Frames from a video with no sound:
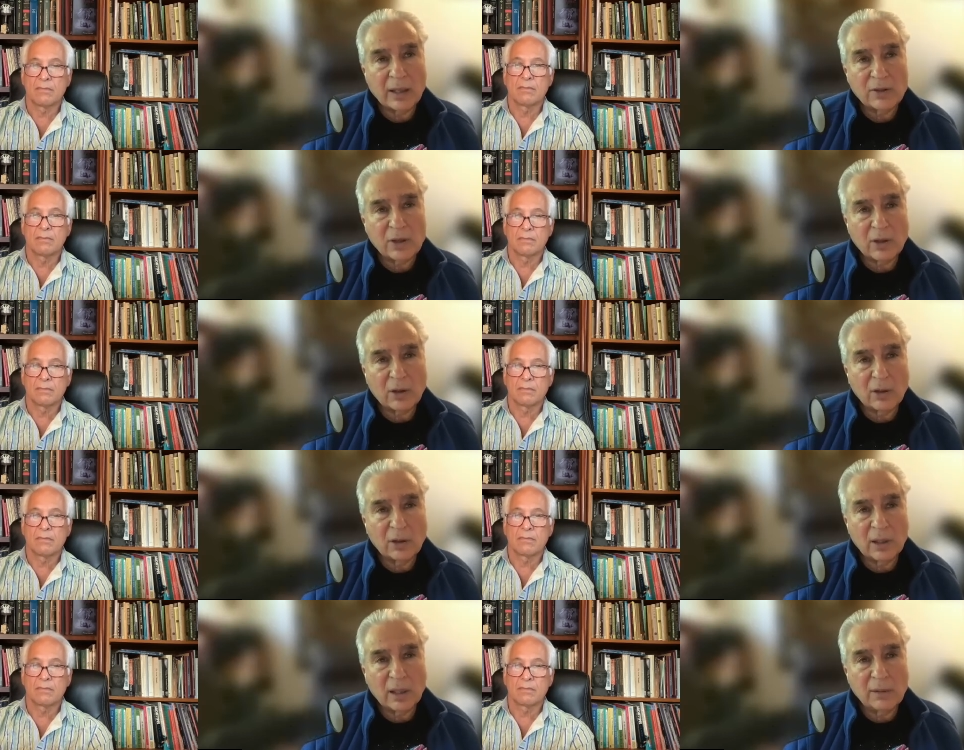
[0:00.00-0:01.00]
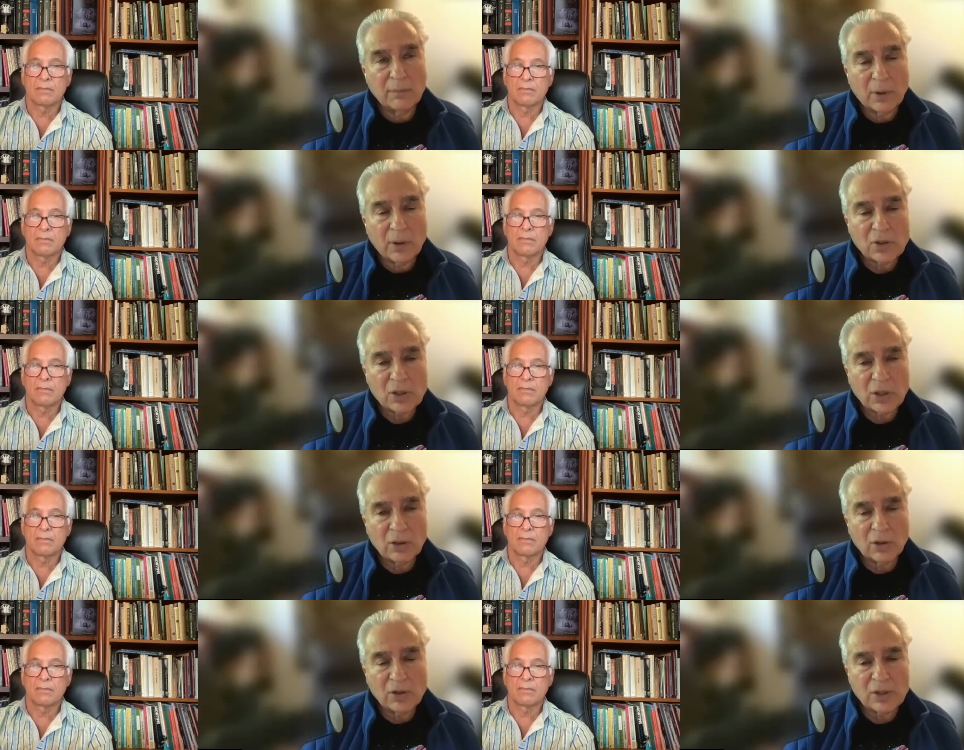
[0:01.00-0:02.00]
Speaker 1: is it in person,
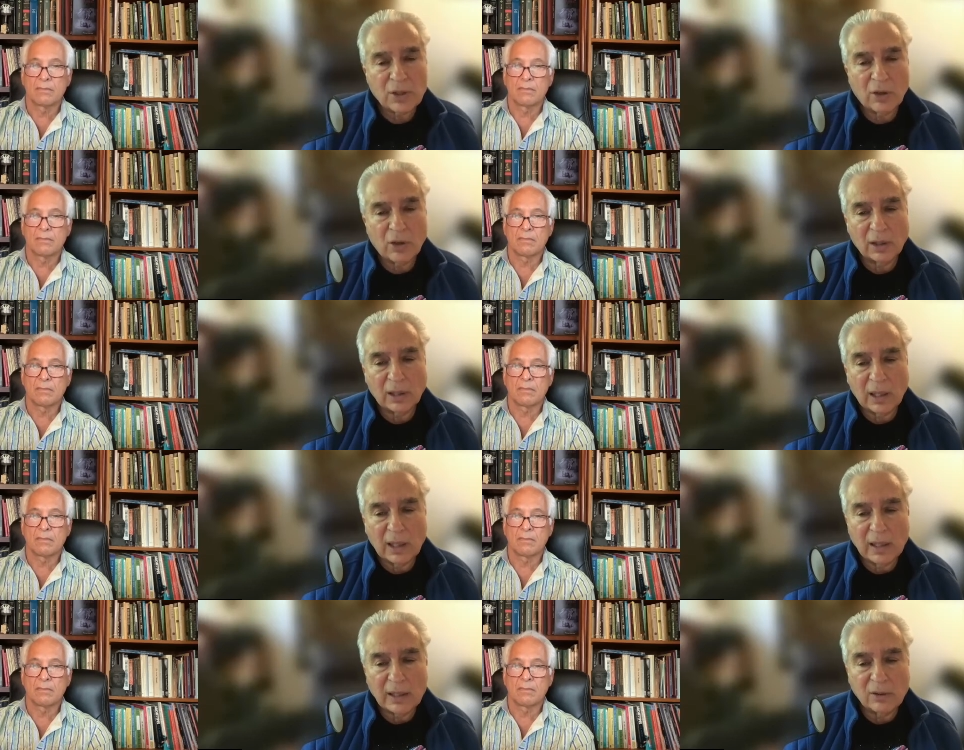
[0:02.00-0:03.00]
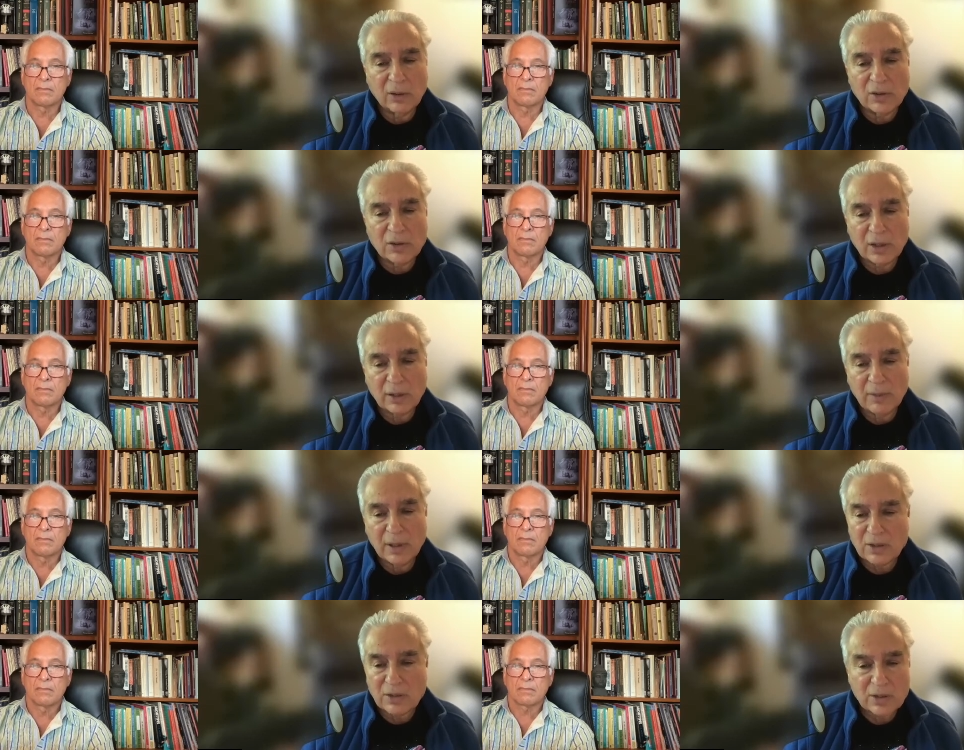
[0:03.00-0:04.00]
or is it online, or is it a
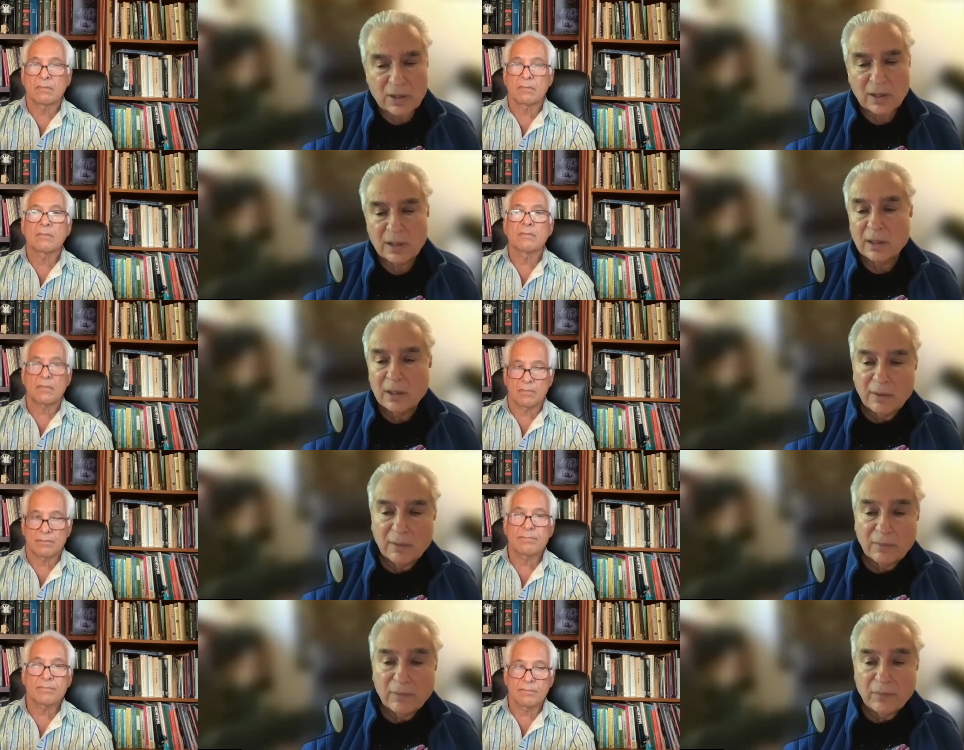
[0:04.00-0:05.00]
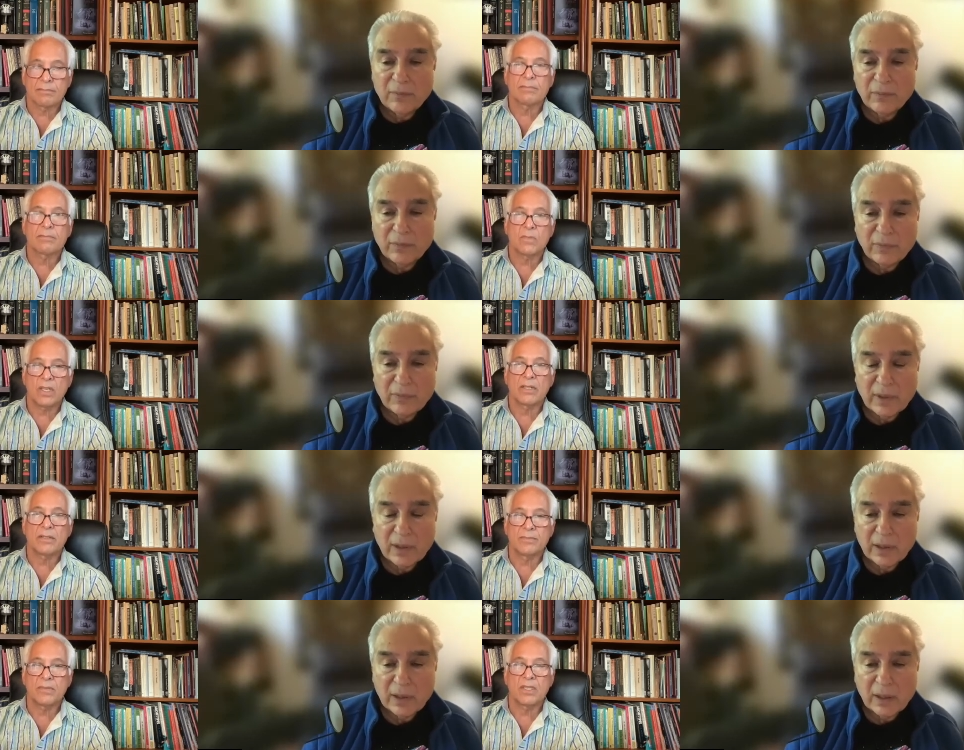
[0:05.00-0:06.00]
mix?
Speaker 2: Yeah.
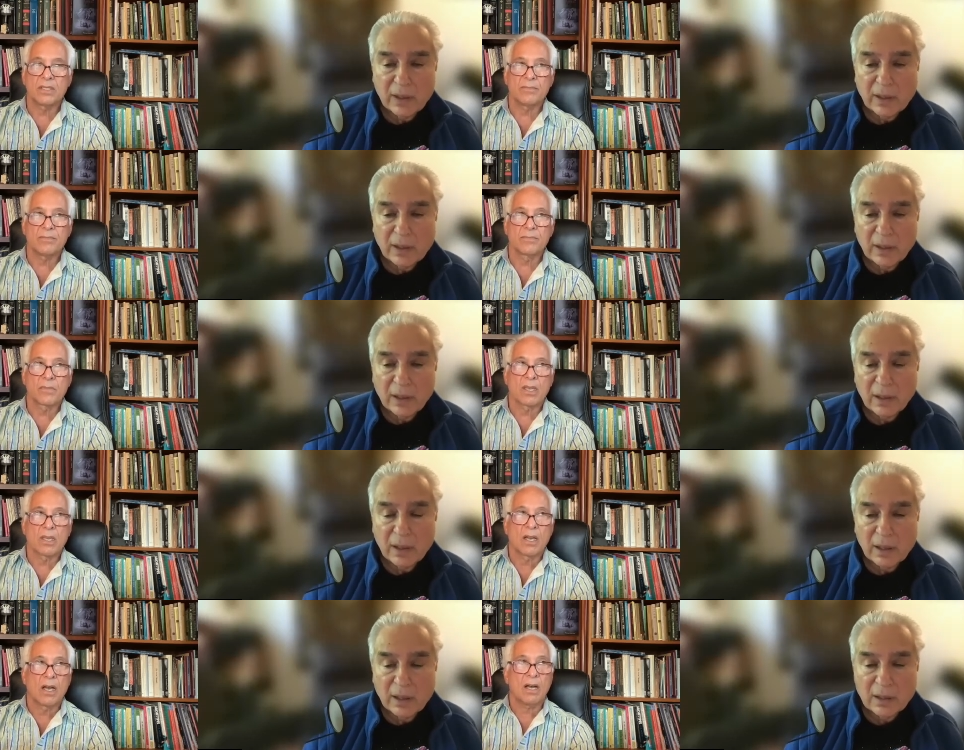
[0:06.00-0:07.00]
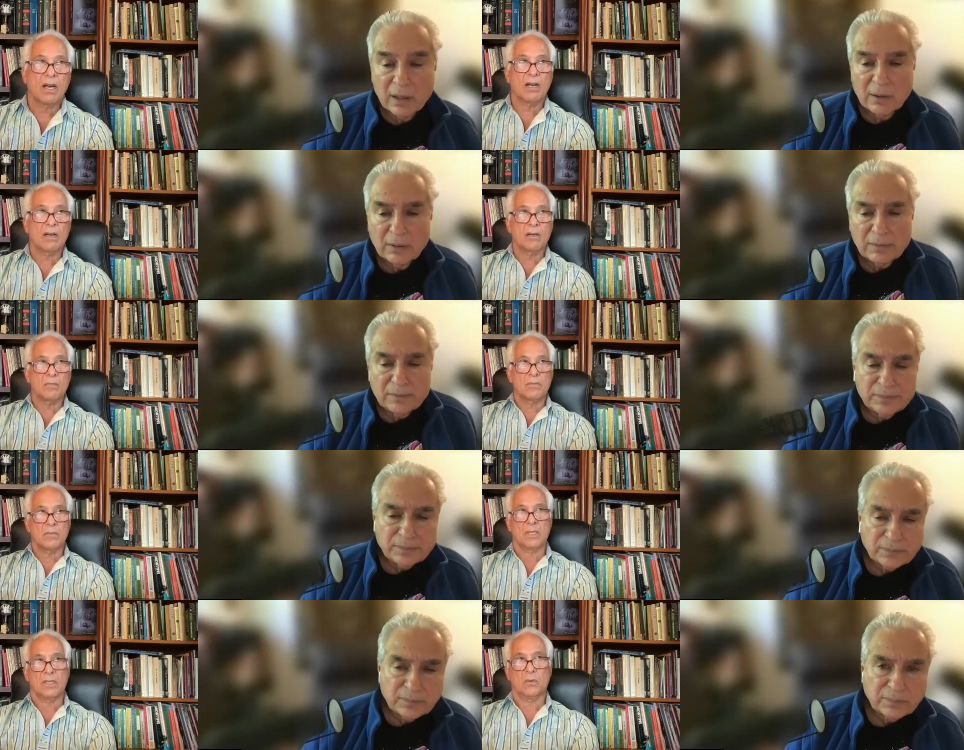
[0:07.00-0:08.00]
It
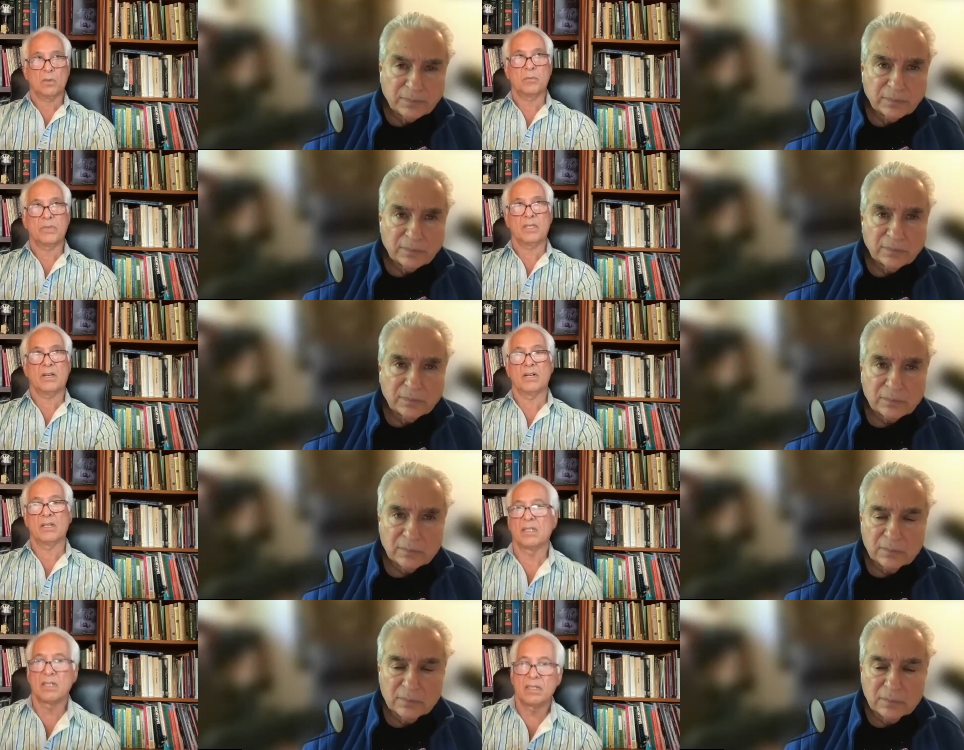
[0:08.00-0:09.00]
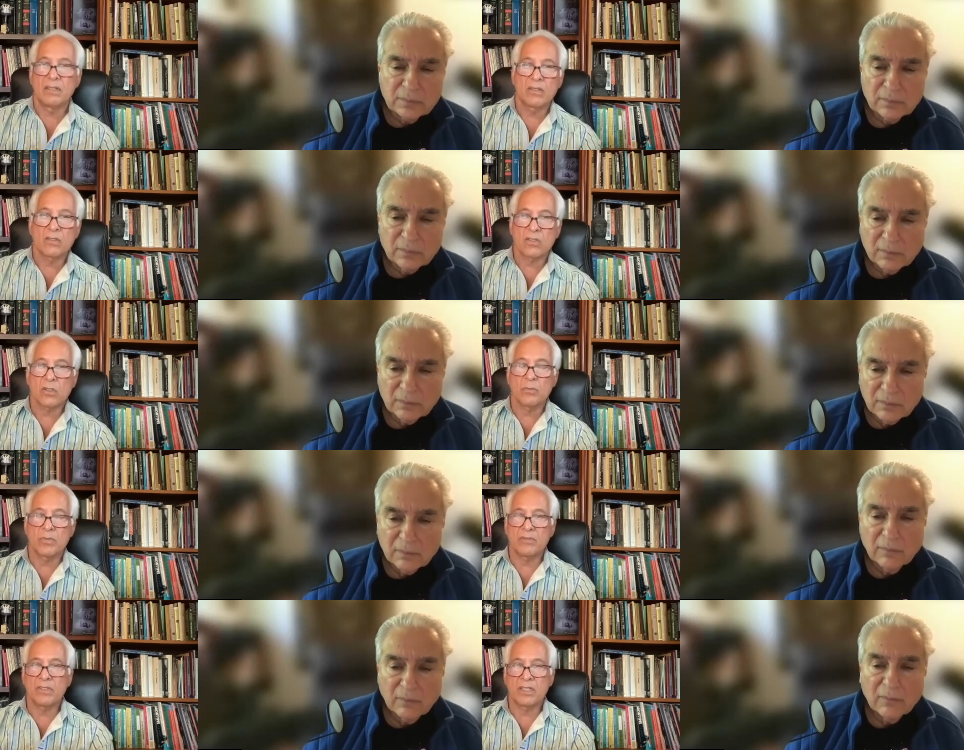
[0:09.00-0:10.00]
will be online, so it'll
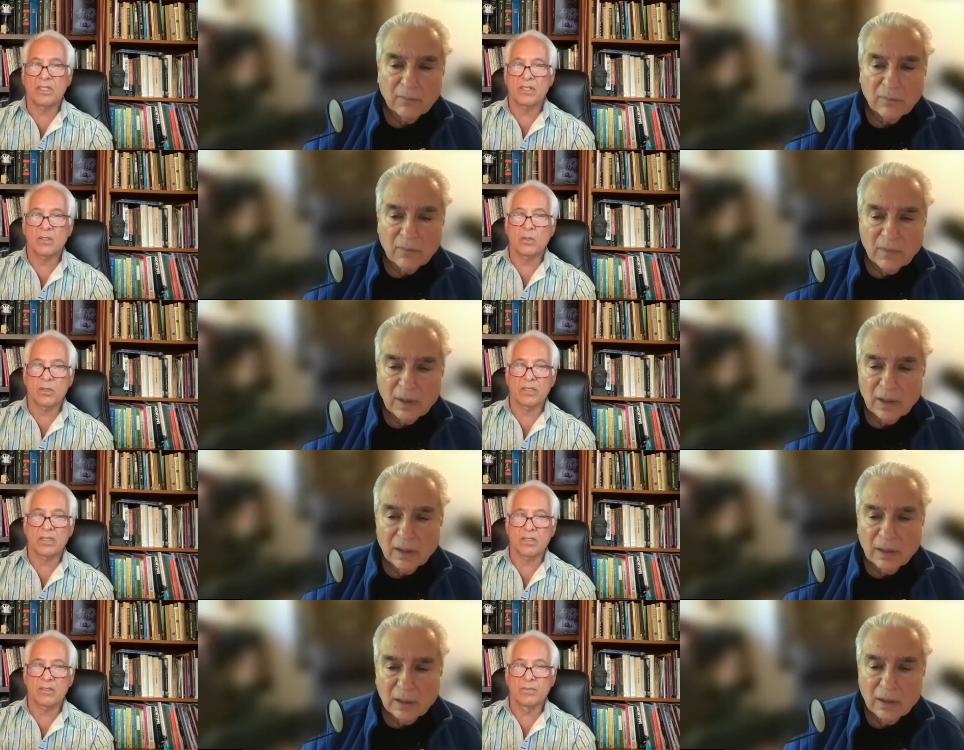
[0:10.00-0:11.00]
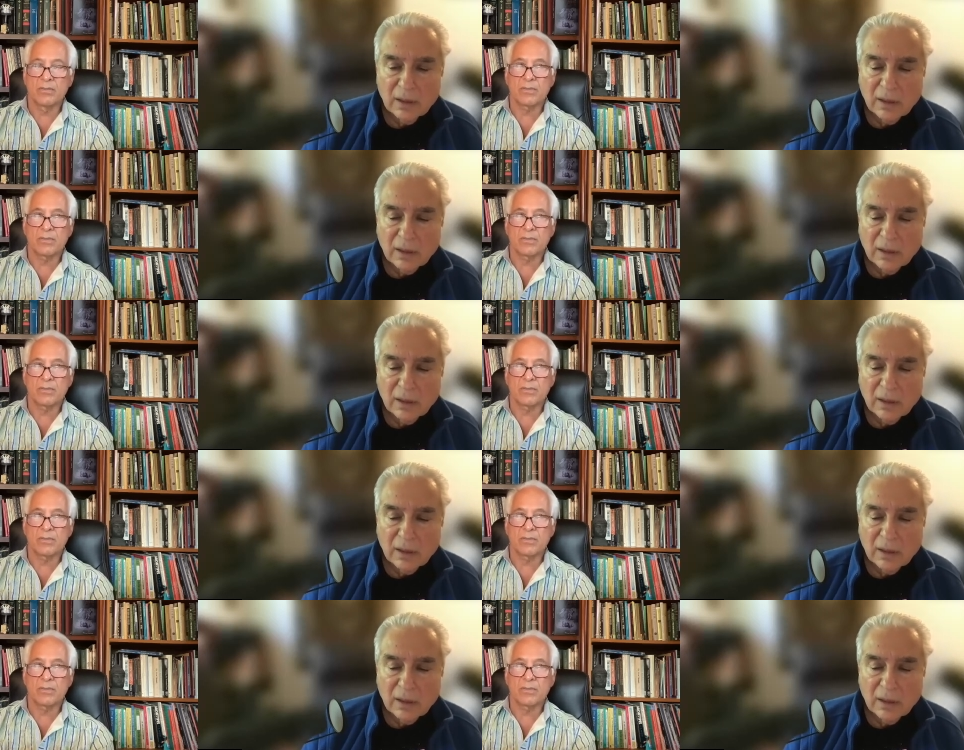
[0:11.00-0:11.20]
be video, audio,